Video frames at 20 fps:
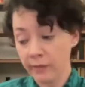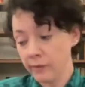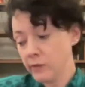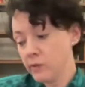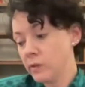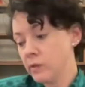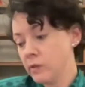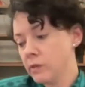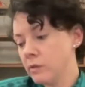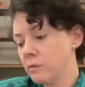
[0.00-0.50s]

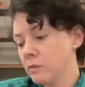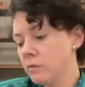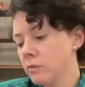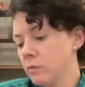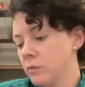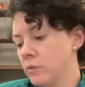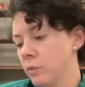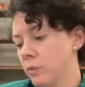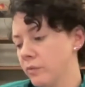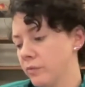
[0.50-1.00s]
This is
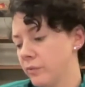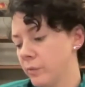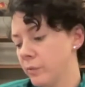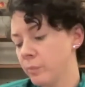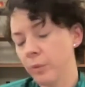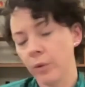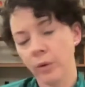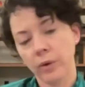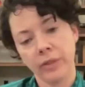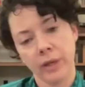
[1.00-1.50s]
sort of the
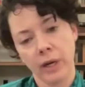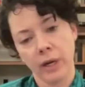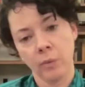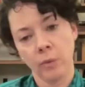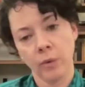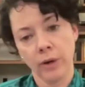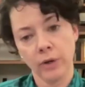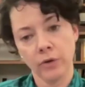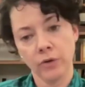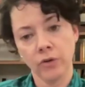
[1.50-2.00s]
book that I
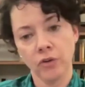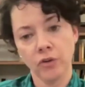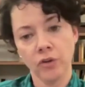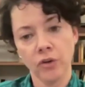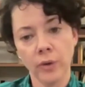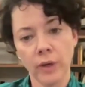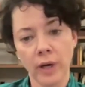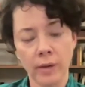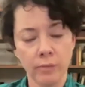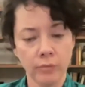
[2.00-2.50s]
wanted to
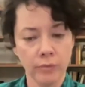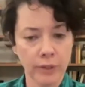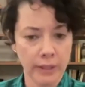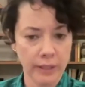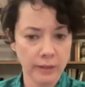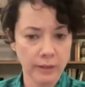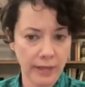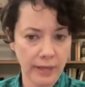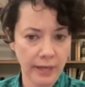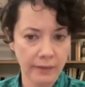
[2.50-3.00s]
do, and I'm
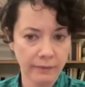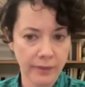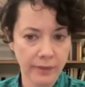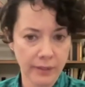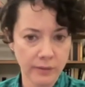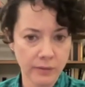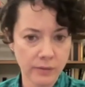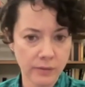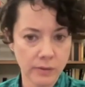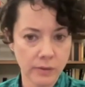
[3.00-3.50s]
really glad that
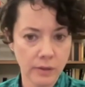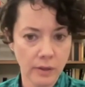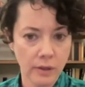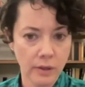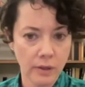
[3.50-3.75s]
it's